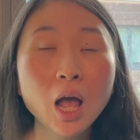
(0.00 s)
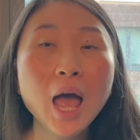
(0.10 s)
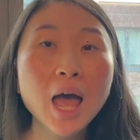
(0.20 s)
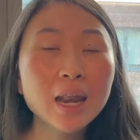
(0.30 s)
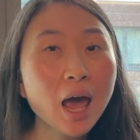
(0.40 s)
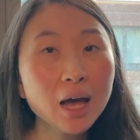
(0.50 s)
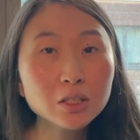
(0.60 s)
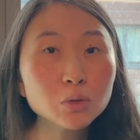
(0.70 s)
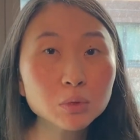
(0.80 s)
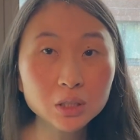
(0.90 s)
And
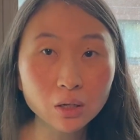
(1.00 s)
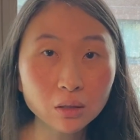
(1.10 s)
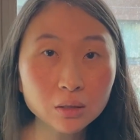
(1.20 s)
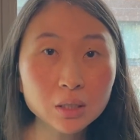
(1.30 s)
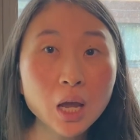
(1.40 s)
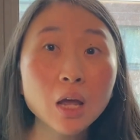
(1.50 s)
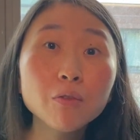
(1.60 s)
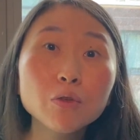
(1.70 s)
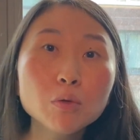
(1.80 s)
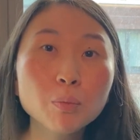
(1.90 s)
as a result,
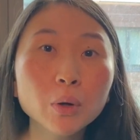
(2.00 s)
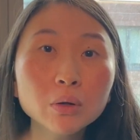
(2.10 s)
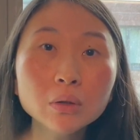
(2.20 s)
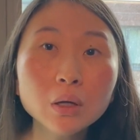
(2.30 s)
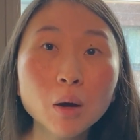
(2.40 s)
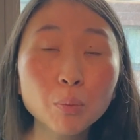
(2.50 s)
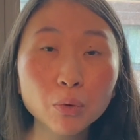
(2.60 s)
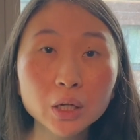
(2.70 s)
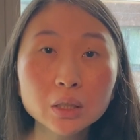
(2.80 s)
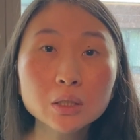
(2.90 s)
if you burn a
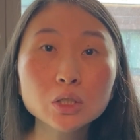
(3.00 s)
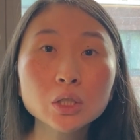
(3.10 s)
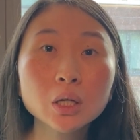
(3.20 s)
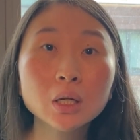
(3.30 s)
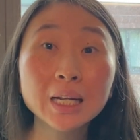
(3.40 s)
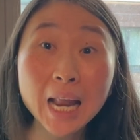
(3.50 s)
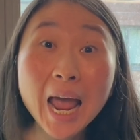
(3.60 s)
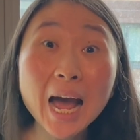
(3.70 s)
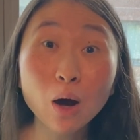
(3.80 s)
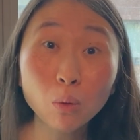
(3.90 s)
bridge
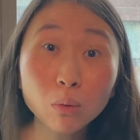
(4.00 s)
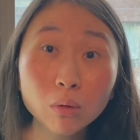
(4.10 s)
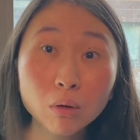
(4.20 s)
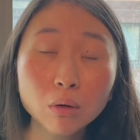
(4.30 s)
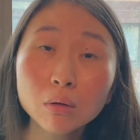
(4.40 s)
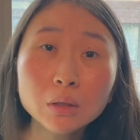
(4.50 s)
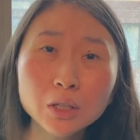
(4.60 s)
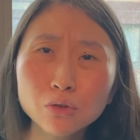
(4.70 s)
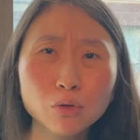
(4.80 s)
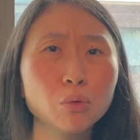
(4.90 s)
now, early
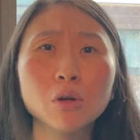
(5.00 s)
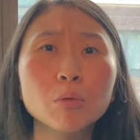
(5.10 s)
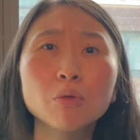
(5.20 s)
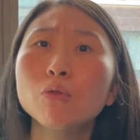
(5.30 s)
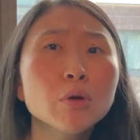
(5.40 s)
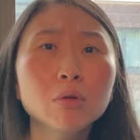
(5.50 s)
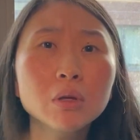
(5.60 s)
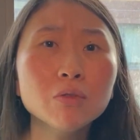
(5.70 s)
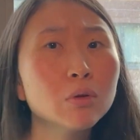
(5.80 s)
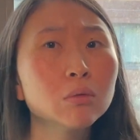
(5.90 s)
in your career, before you
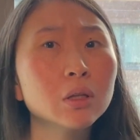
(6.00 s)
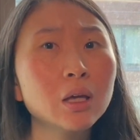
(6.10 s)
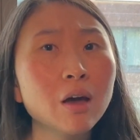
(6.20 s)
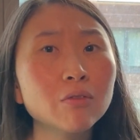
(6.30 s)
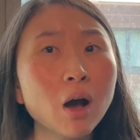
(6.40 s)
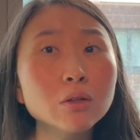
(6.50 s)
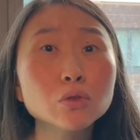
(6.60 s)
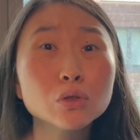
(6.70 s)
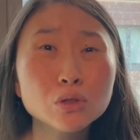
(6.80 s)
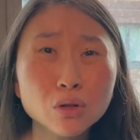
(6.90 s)
even really have gotten
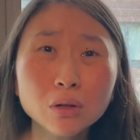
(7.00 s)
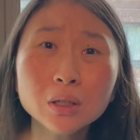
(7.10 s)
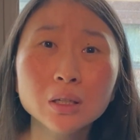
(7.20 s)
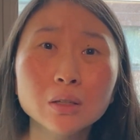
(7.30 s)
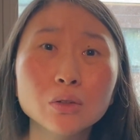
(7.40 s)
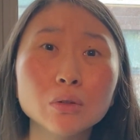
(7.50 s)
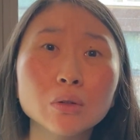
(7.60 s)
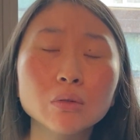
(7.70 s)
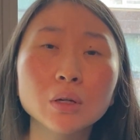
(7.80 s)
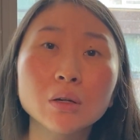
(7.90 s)
started in your
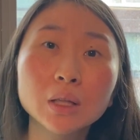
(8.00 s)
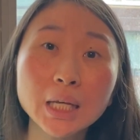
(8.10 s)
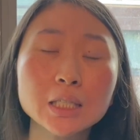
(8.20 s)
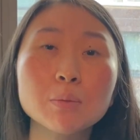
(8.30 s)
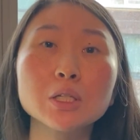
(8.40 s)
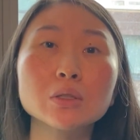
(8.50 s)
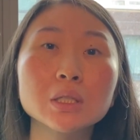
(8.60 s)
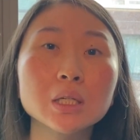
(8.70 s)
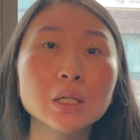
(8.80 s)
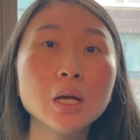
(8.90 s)
career in that
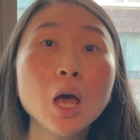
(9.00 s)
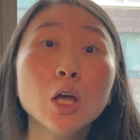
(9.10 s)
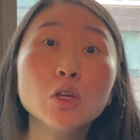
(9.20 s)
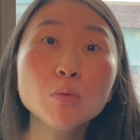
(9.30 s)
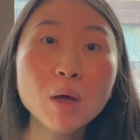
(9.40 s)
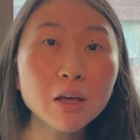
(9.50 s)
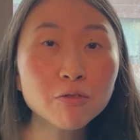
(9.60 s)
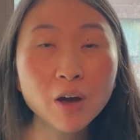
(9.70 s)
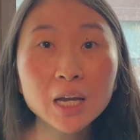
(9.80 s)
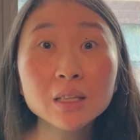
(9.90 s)
specialty, you may
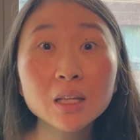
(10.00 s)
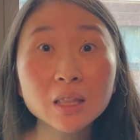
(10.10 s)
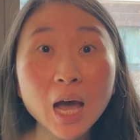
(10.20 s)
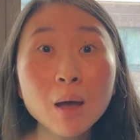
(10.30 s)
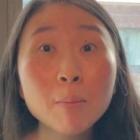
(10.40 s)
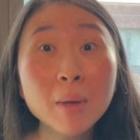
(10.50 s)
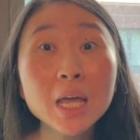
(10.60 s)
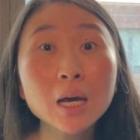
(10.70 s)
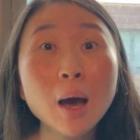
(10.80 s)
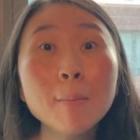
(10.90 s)
find that that
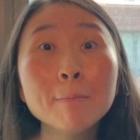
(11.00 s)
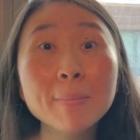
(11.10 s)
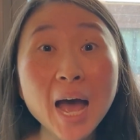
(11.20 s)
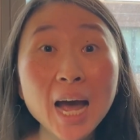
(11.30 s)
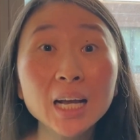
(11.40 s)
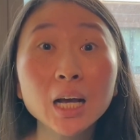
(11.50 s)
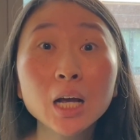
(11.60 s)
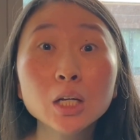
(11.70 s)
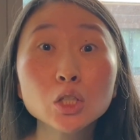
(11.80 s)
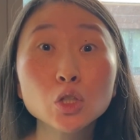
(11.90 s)
may come back
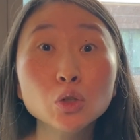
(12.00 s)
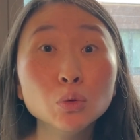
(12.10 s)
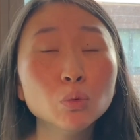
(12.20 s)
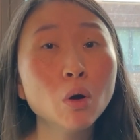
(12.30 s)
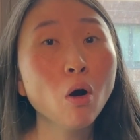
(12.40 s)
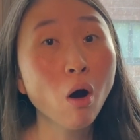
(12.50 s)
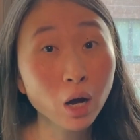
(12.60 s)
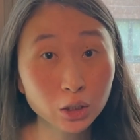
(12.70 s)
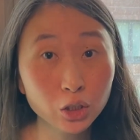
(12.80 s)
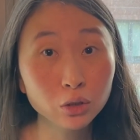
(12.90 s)
to
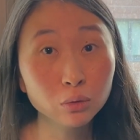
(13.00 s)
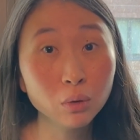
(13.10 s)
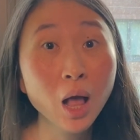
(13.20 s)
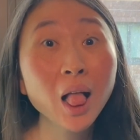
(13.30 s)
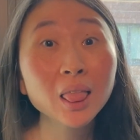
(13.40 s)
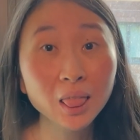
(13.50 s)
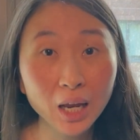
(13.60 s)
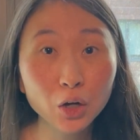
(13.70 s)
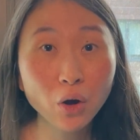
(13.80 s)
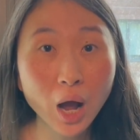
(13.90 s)
haunt you
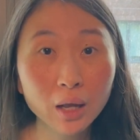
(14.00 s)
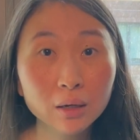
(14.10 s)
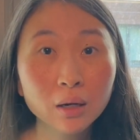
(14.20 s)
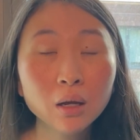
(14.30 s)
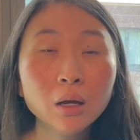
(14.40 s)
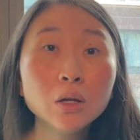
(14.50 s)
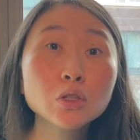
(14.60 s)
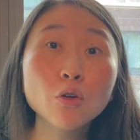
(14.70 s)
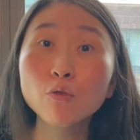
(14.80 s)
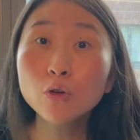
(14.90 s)
later on.
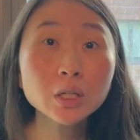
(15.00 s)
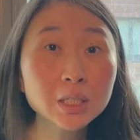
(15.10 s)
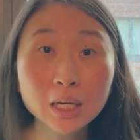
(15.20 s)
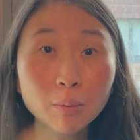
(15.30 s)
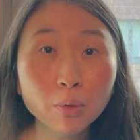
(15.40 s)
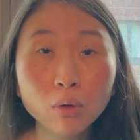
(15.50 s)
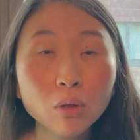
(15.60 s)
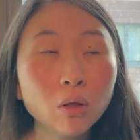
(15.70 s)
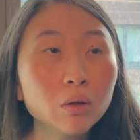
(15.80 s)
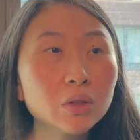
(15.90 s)
So for
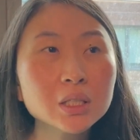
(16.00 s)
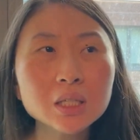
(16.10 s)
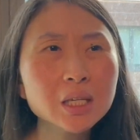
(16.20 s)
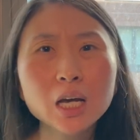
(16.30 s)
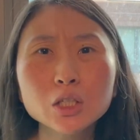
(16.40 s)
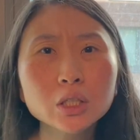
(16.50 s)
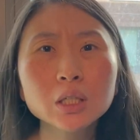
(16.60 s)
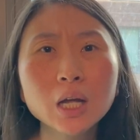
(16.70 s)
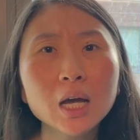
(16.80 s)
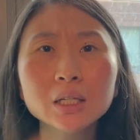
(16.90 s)
example, this is
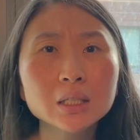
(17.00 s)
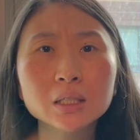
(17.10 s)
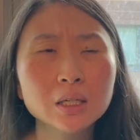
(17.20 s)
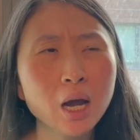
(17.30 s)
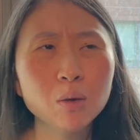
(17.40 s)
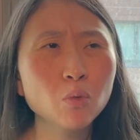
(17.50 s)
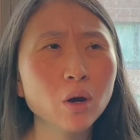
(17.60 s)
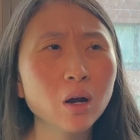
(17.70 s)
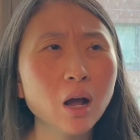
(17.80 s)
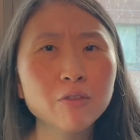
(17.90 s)
actually not a time
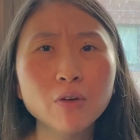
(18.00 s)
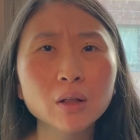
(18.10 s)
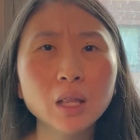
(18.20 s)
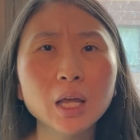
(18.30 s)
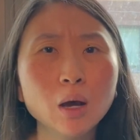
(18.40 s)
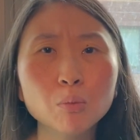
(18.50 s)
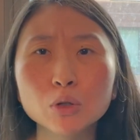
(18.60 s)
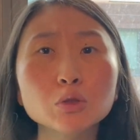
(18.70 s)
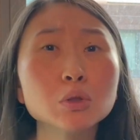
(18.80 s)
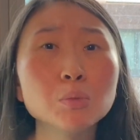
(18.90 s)
where I felt like a
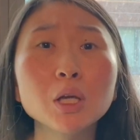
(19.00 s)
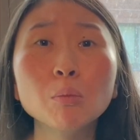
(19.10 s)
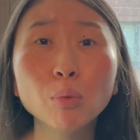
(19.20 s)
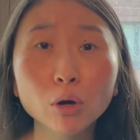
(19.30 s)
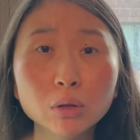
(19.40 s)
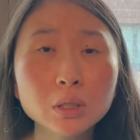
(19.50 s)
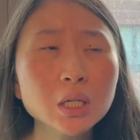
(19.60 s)
bridge was being burned,